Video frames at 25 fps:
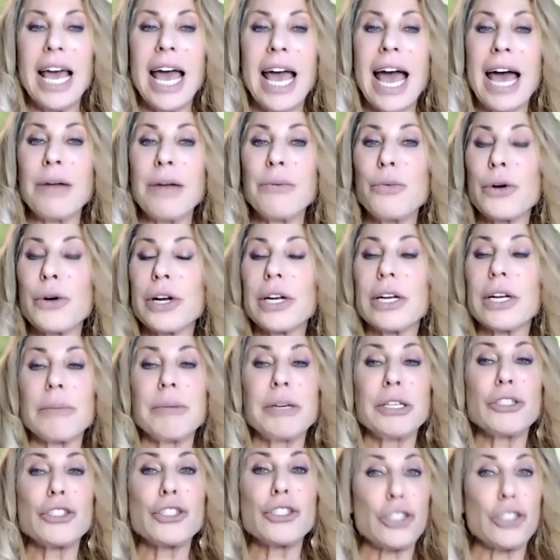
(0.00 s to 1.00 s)
And we're going to
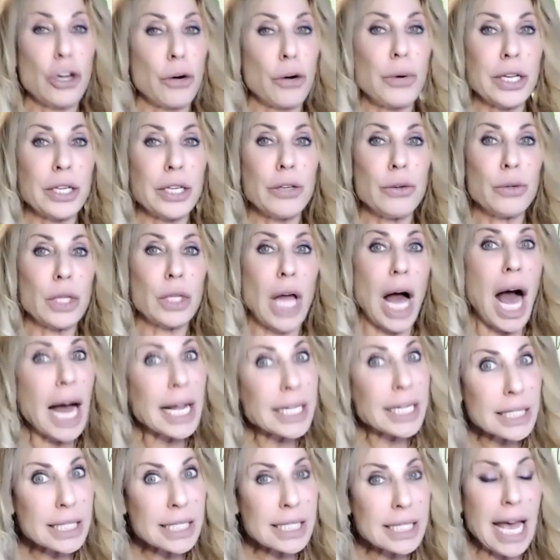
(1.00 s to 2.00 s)
be showing you
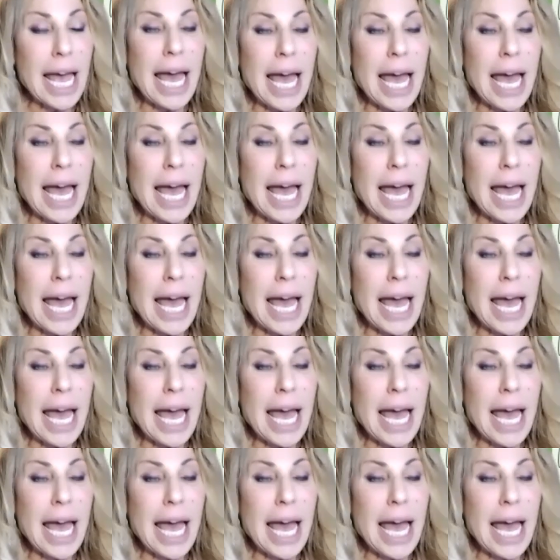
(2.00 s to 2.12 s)
lots